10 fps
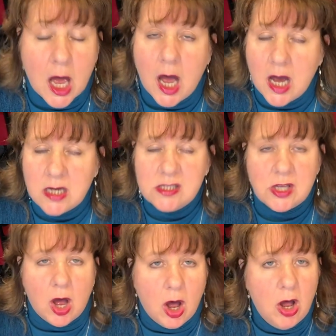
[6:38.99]

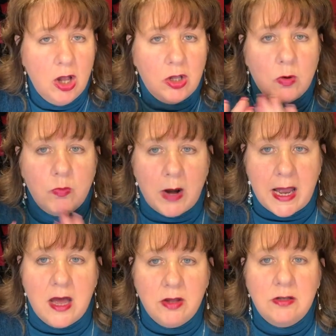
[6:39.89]
Hugs all
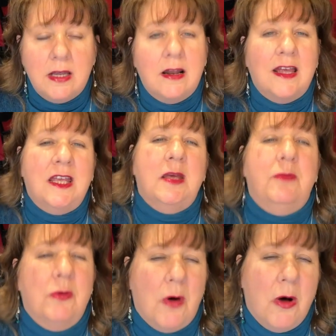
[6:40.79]
around, and I
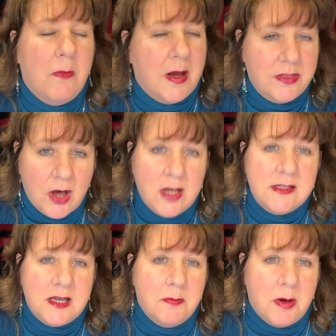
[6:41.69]
keep you all in my
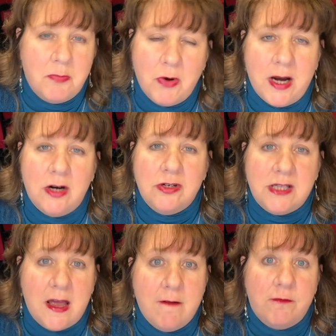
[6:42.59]
thoughts and my
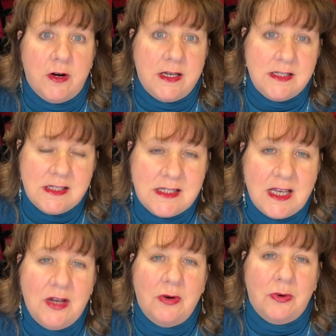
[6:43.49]
prayers every
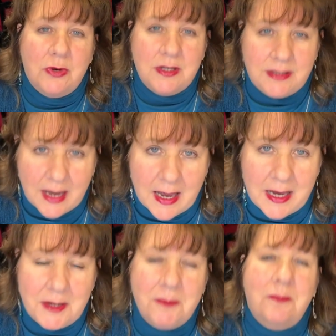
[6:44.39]
single day.